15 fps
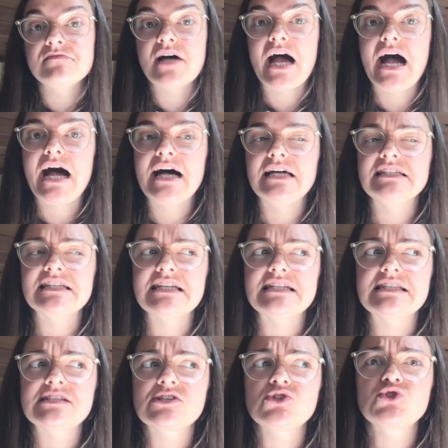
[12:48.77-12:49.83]
And
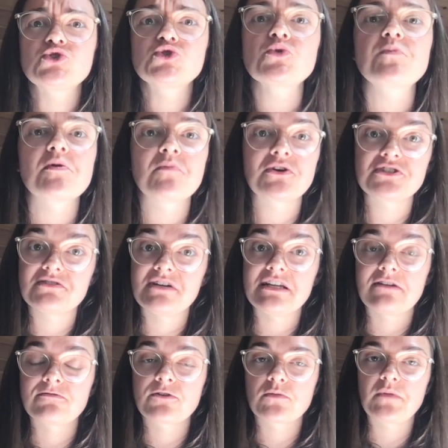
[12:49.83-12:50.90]
it's super
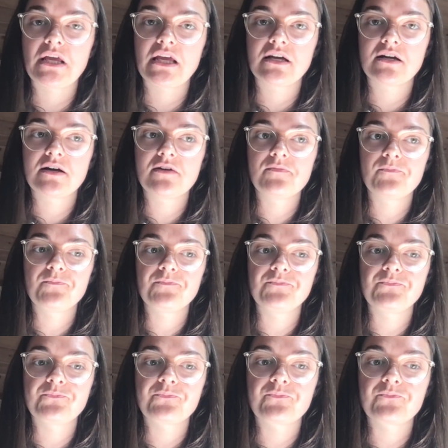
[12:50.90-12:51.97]
motivating for me.
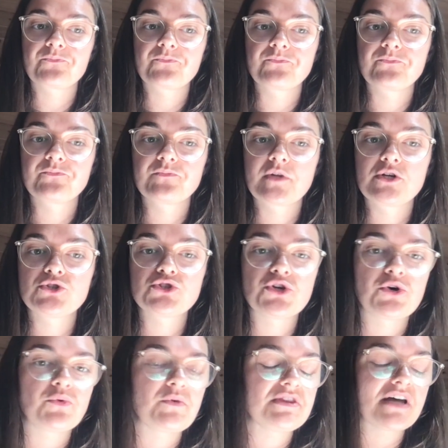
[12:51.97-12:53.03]

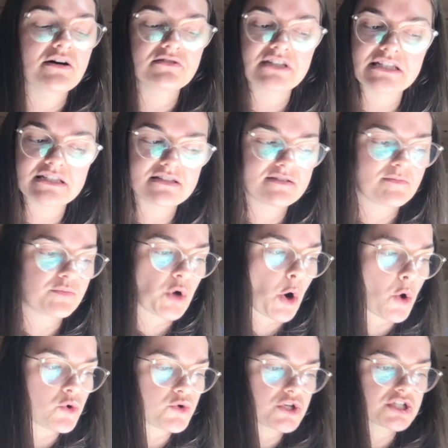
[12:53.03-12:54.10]
So without this
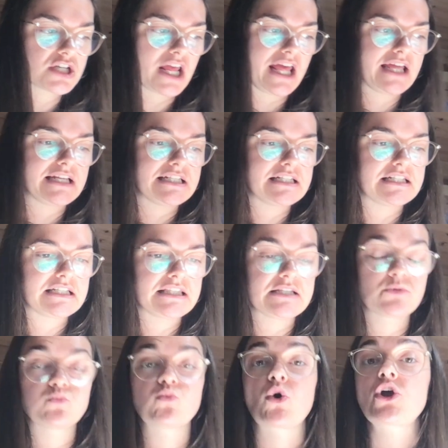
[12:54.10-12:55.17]
approach and
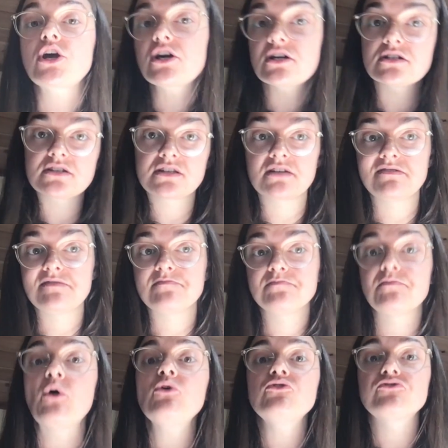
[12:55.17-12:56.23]
this work that we
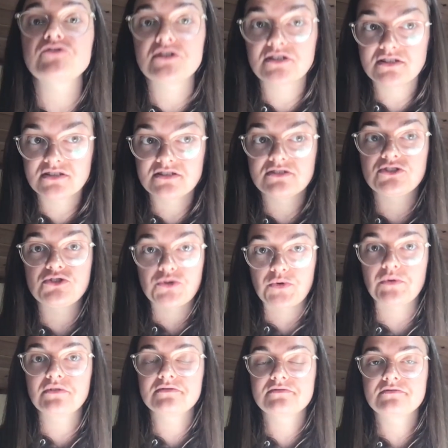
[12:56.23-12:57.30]
both
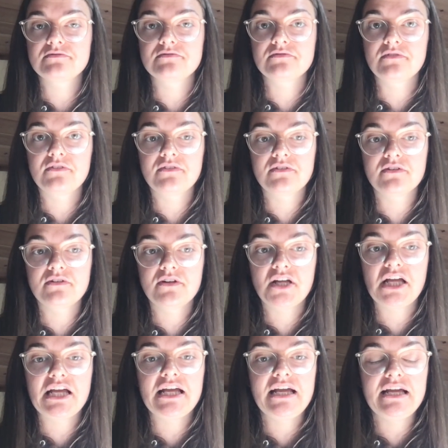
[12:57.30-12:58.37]
do,
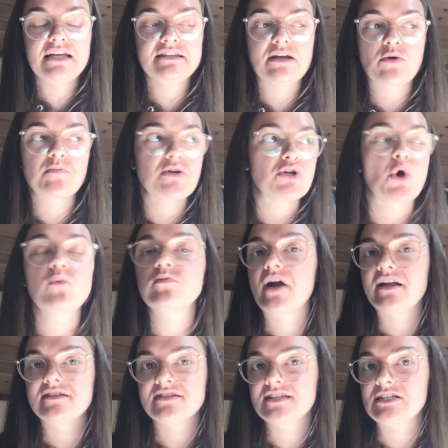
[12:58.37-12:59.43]
there will be no
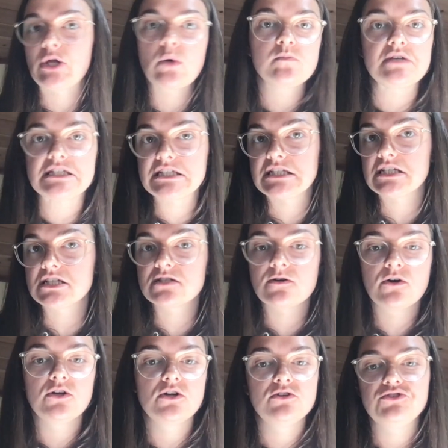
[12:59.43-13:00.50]
brand, no business,
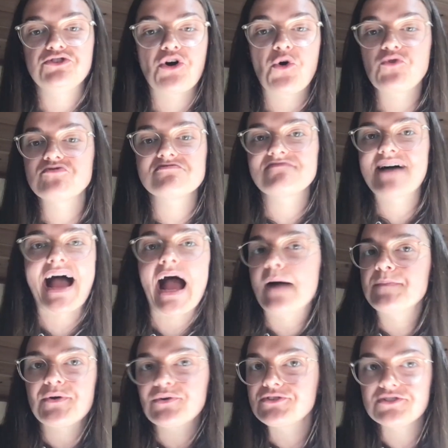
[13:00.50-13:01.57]
no
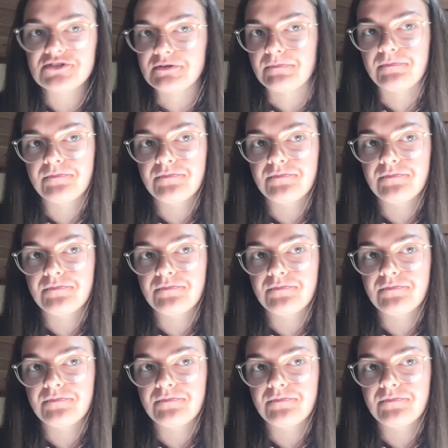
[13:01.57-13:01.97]
happy autism.